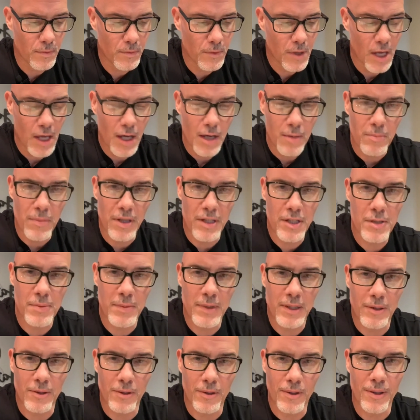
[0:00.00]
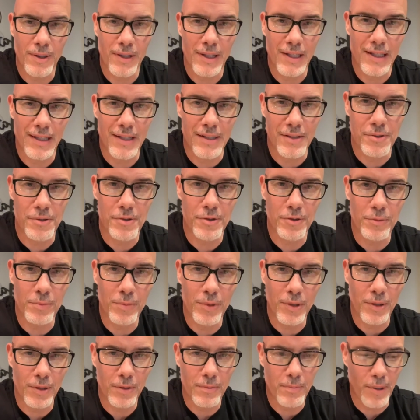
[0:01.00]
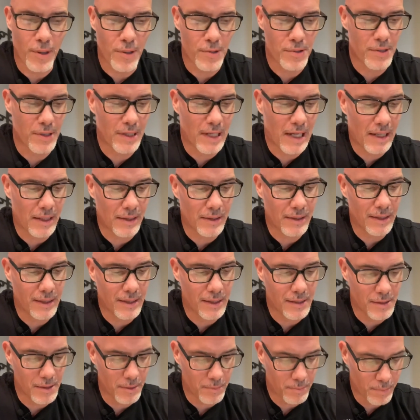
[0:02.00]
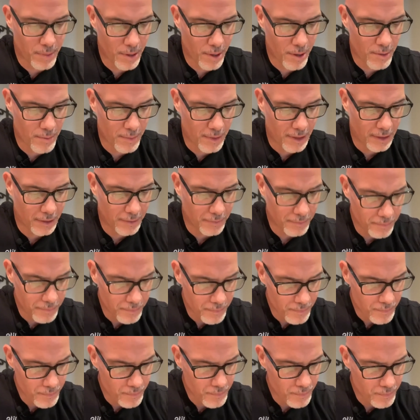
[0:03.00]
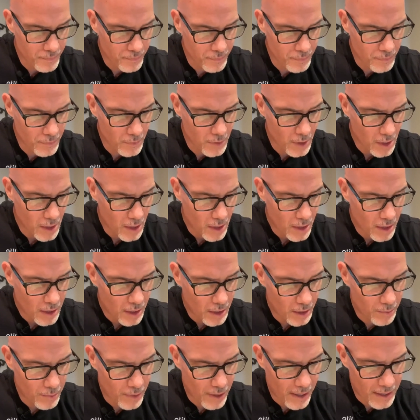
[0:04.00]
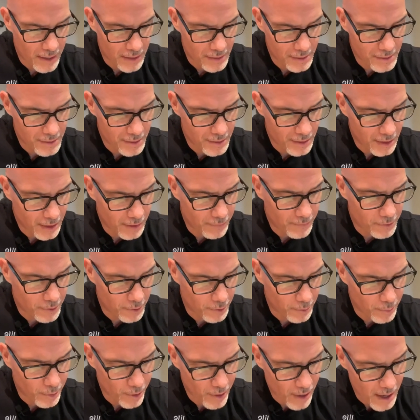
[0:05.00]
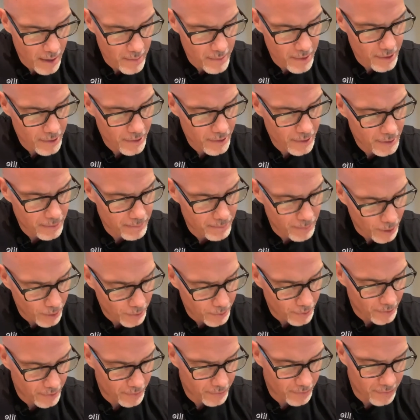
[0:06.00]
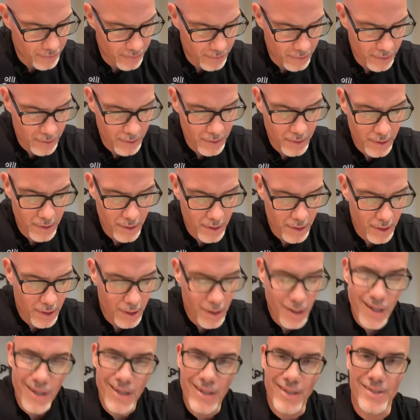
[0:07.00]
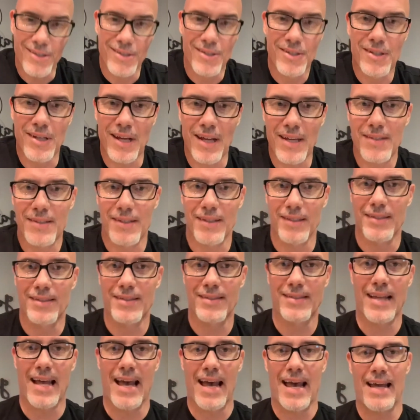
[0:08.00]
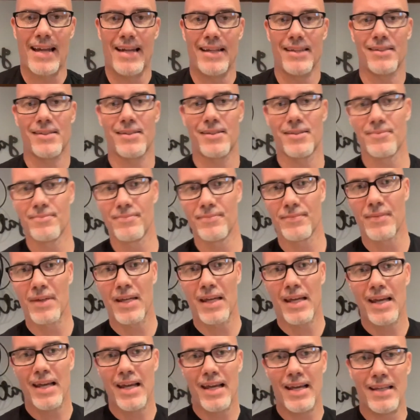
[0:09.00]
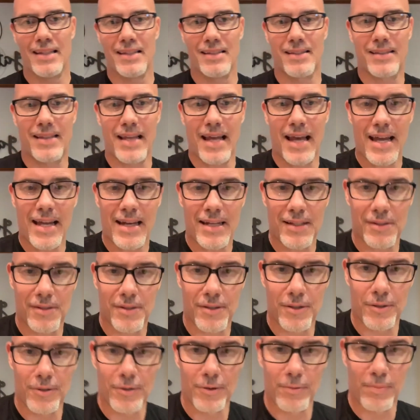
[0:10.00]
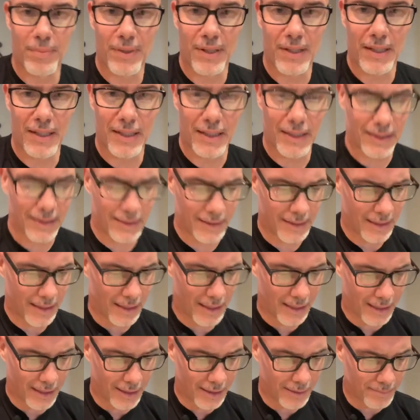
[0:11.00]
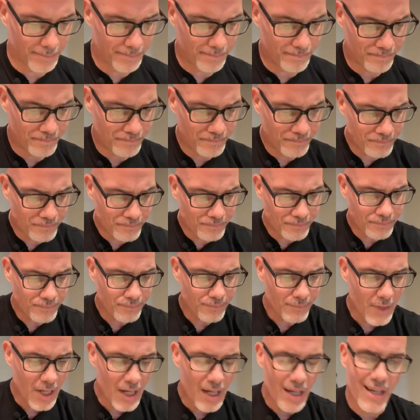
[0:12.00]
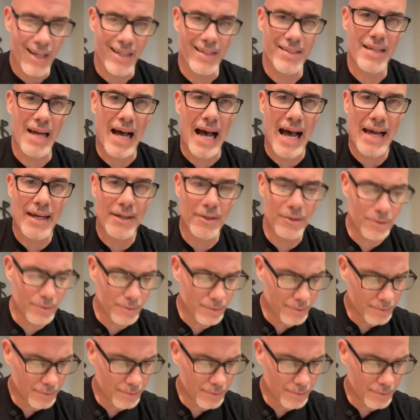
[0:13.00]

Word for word: Benjamin Hardy, in his new book, Personality Isn't Permanent, he writes If your primary motive is chasing status, and status, dude, being um, a title,